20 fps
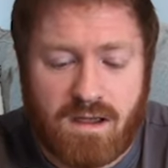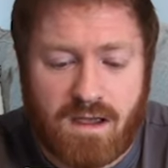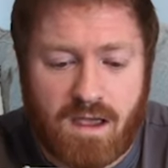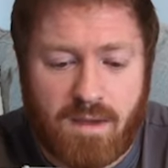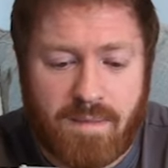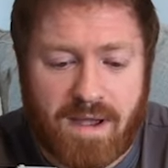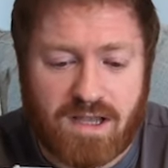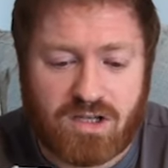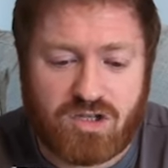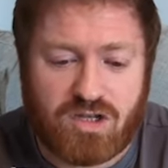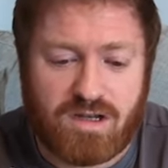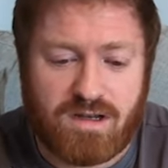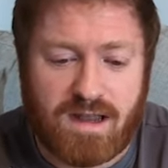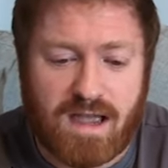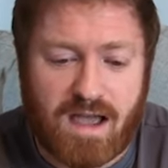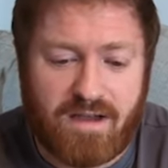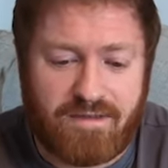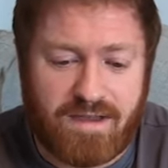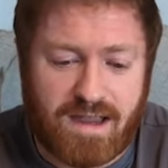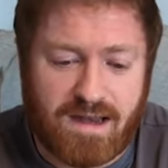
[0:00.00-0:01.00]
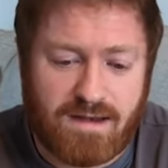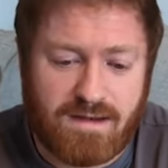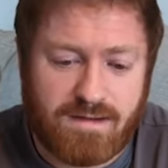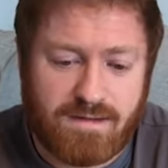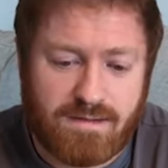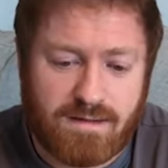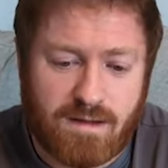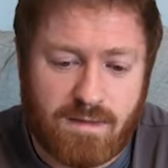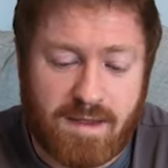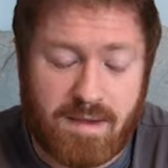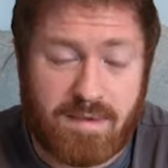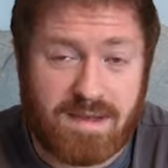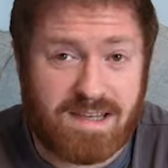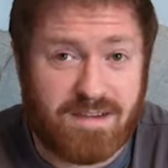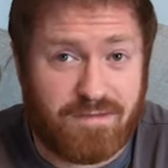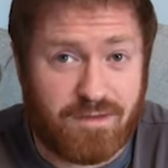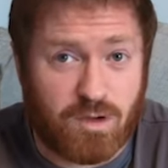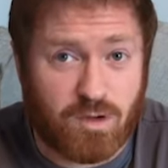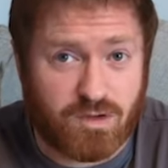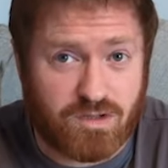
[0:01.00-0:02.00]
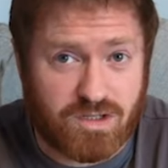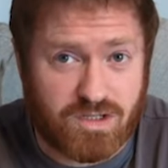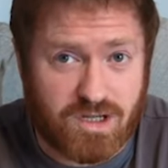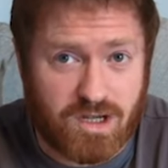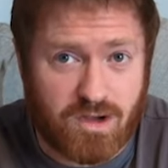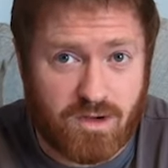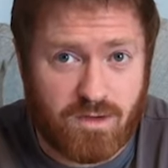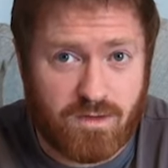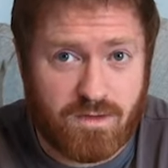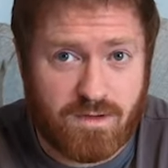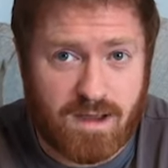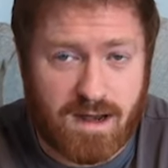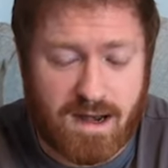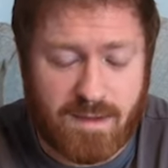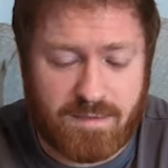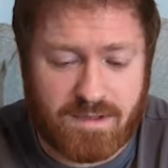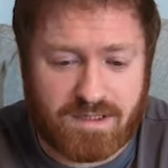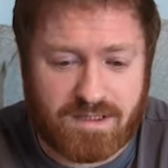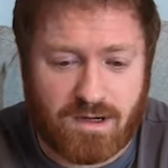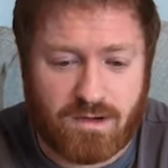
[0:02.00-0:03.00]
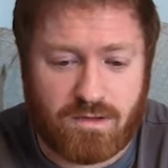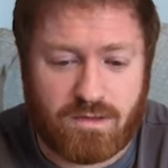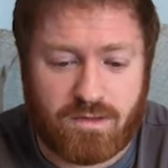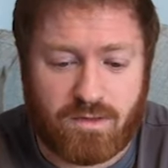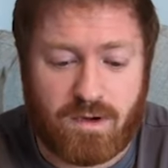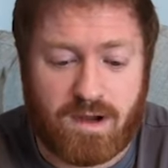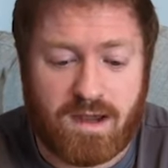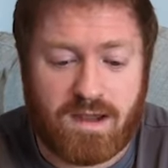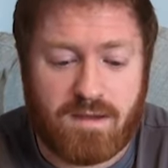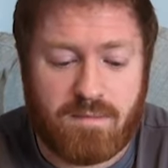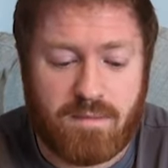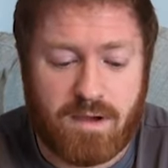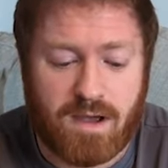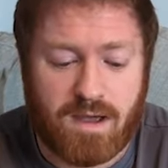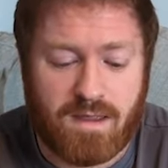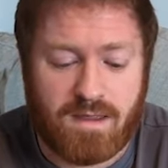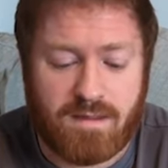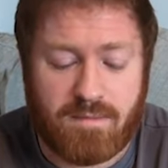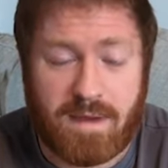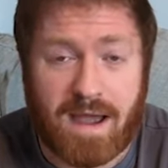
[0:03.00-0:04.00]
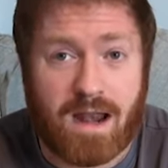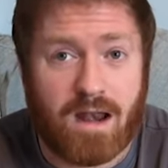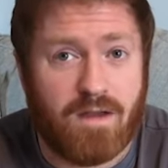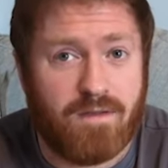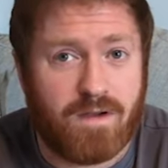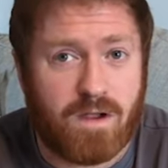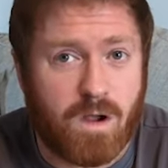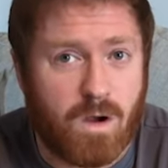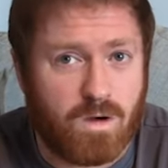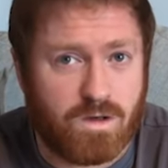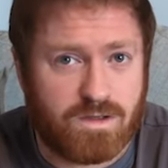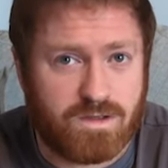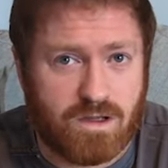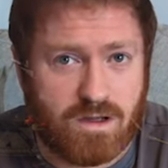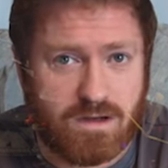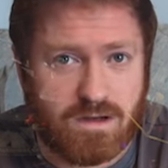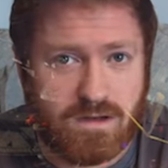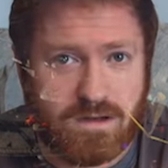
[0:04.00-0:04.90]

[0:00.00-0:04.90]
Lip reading: Imagine having, I mean, it'd be difficult to do in episode 3, but the battle over Coruscant,